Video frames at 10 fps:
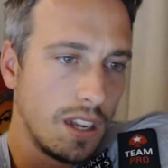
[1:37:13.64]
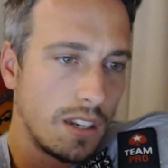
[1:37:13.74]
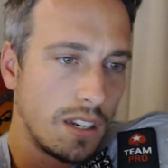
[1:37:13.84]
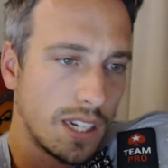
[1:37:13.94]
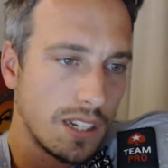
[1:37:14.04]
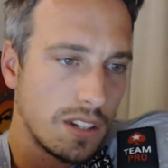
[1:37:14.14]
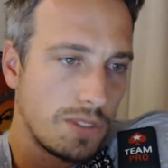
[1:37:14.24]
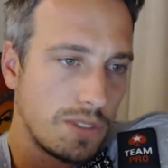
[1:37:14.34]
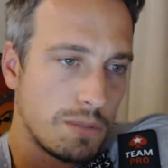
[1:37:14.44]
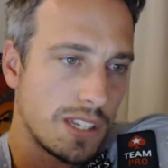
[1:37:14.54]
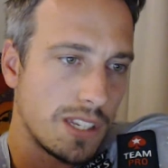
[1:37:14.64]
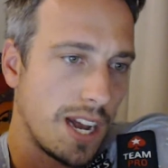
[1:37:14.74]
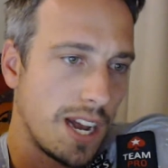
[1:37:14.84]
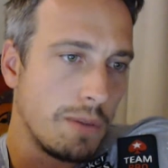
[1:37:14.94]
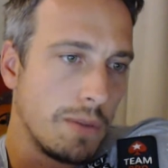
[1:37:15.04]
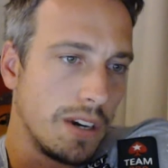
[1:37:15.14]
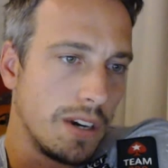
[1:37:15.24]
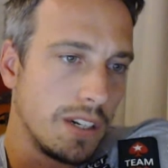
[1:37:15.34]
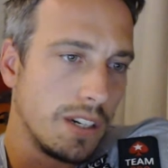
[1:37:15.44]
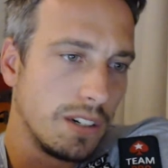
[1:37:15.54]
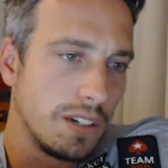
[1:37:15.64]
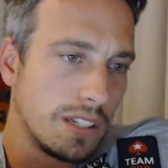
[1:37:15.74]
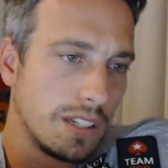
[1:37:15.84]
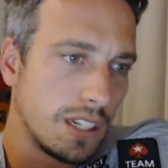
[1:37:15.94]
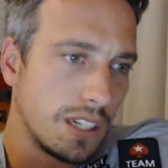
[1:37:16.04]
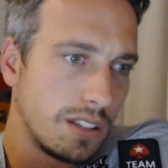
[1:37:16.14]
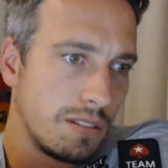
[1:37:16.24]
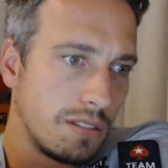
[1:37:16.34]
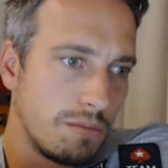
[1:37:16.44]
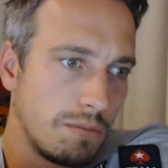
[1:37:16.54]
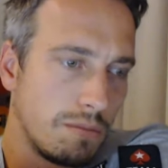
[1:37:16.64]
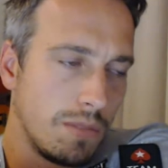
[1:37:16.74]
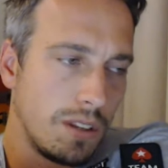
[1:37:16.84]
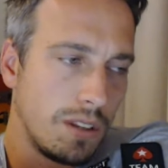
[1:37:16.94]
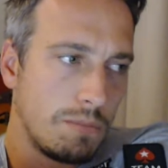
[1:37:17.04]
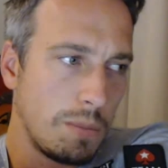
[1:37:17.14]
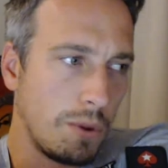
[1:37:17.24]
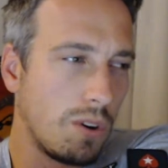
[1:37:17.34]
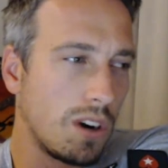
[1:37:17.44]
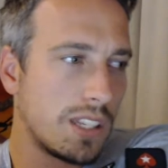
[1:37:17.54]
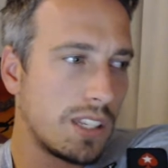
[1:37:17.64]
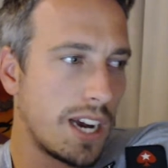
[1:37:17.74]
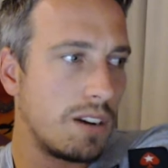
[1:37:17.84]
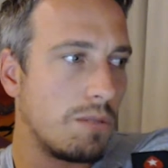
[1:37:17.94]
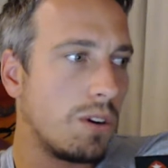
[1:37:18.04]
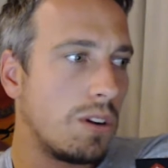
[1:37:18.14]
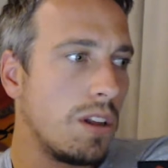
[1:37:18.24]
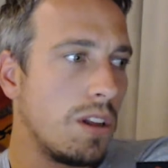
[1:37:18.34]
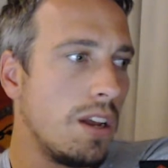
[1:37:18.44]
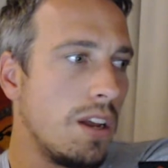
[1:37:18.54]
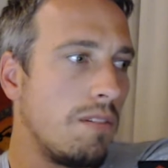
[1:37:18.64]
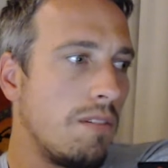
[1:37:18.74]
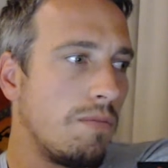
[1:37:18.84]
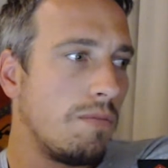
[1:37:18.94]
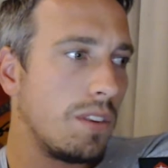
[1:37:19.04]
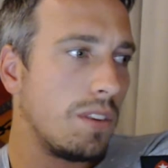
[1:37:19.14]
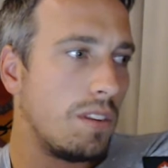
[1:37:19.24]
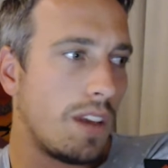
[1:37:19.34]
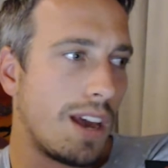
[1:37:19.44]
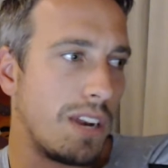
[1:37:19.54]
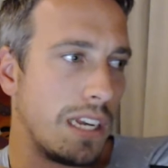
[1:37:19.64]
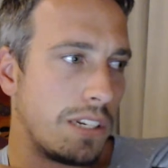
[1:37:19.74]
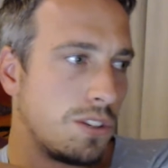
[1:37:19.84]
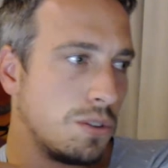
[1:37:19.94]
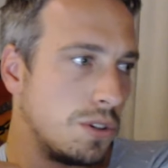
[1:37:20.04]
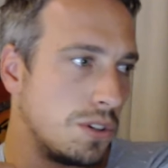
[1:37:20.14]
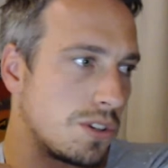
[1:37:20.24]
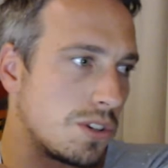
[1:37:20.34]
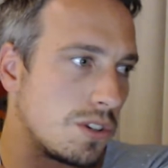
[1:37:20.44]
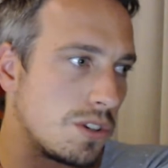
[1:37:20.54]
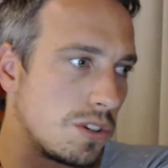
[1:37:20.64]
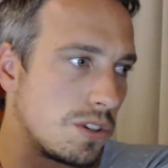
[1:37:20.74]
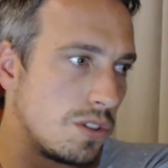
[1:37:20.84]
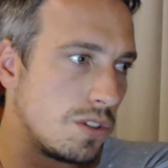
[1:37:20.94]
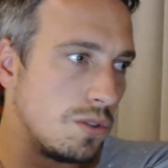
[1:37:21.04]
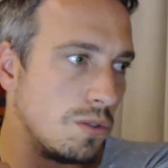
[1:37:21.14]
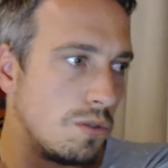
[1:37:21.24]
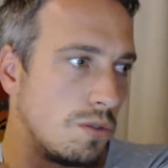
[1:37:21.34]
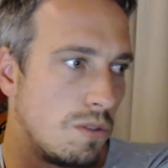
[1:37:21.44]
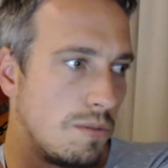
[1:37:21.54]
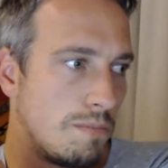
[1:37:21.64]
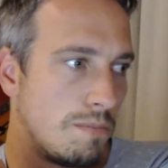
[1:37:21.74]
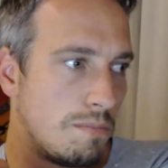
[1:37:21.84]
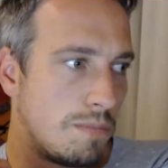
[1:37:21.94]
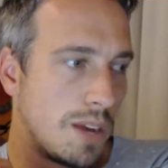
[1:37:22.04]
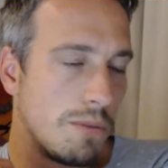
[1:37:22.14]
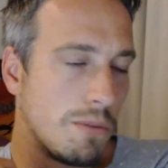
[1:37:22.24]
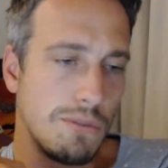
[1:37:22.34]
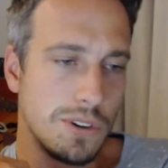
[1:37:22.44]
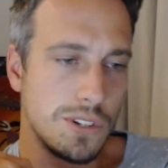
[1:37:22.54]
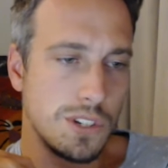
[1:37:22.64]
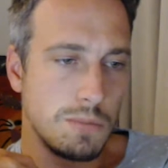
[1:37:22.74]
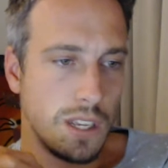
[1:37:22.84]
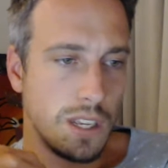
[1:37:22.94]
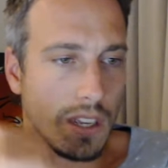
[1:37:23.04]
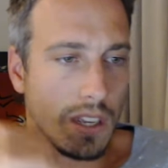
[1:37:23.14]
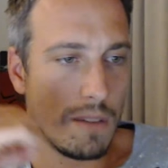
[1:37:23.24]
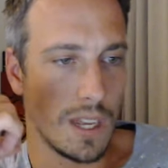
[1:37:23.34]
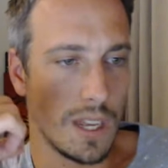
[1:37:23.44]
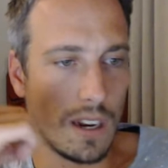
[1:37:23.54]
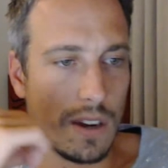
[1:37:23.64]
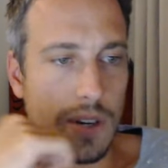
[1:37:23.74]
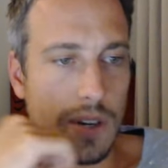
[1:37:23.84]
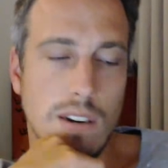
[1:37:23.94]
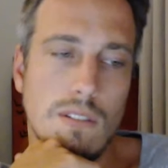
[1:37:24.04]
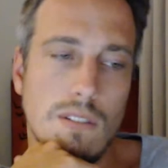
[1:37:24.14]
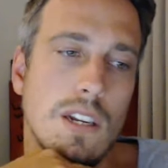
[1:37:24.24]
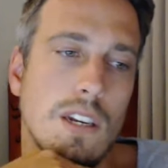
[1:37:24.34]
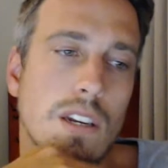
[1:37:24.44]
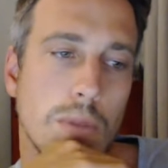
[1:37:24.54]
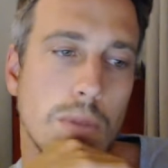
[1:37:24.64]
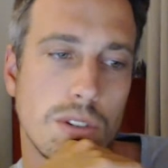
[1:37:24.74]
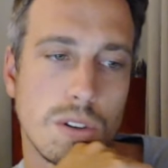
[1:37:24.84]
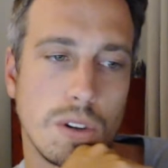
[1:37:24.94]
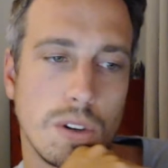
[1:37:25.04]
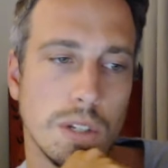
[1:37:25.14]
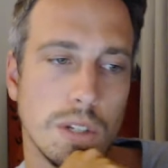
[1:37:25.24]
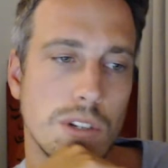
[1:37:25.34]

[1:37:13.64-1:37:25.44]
Like, it just fits my style way better, you know. I think people who are tighter will have less tools to play well versus me in PLO than opposed to Hold'em.